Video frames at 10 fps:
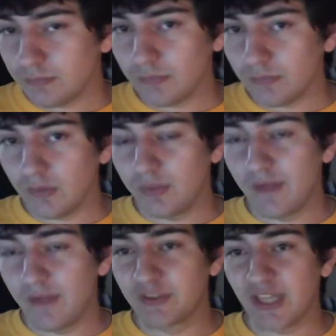And
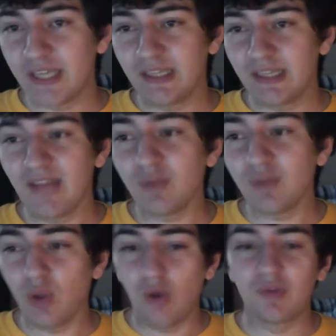there is a level
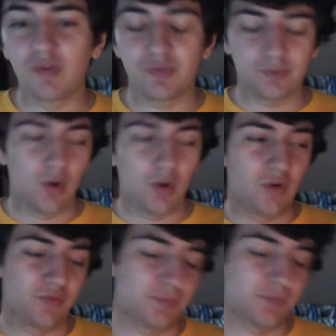
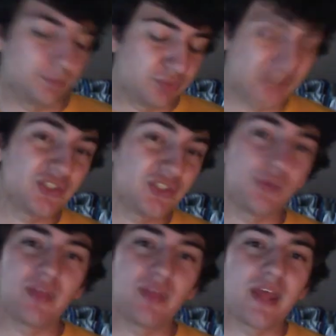of
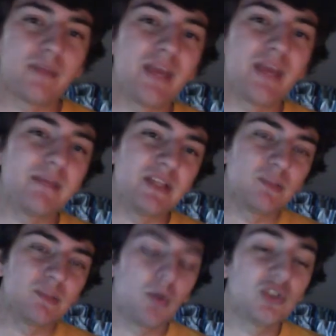precedent there that means
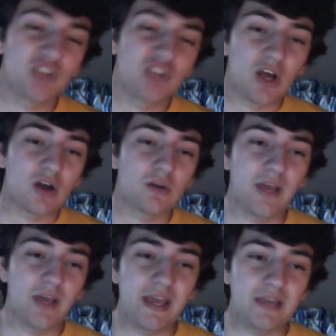mods are
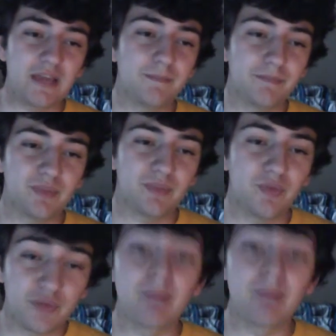a
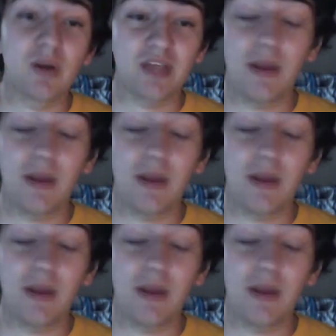free part of the game.